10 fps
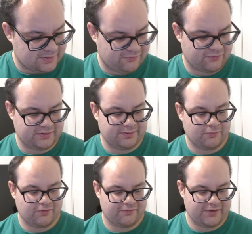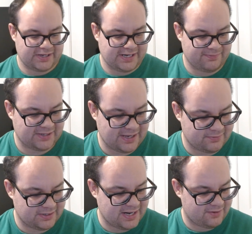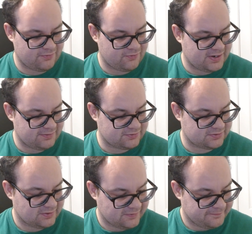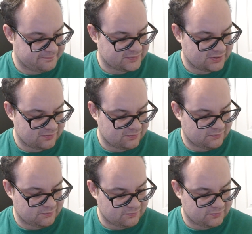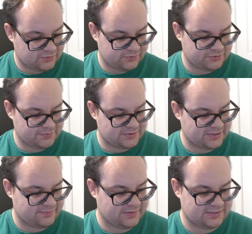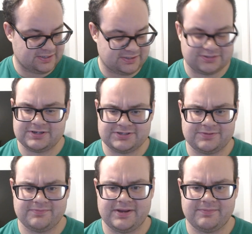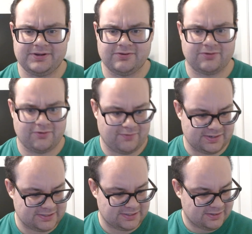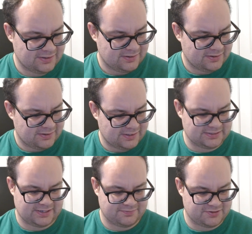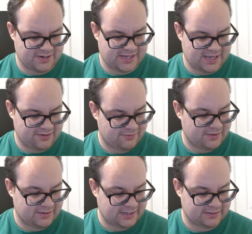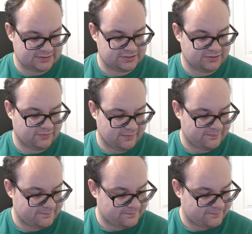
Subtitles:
And before any more of a fight can happen, Captain Atom arrives with the super team, and he's like, "Sorry, Superman, but you're under arrest." He's like, "I'm sorry, I can't do that. Can't let you do that."